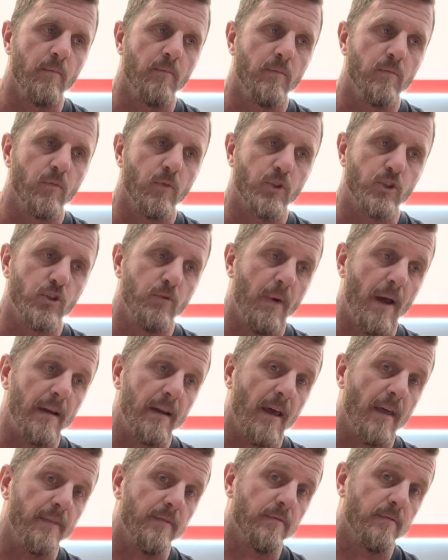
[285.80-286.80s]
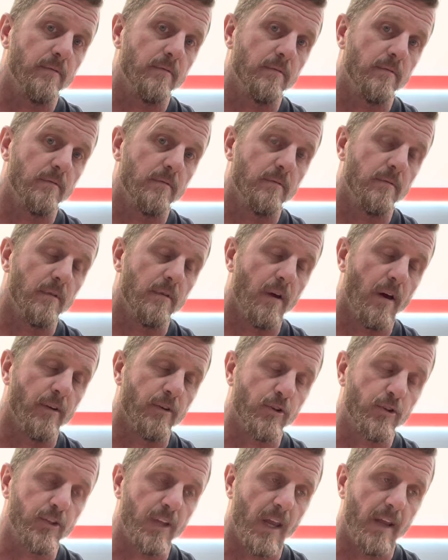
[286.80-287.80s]
which you might not
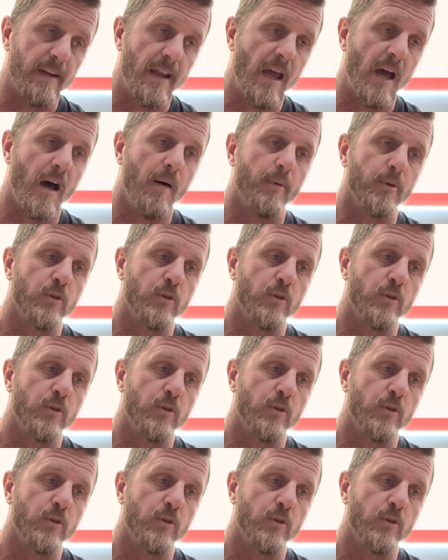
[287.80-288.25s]
understand now,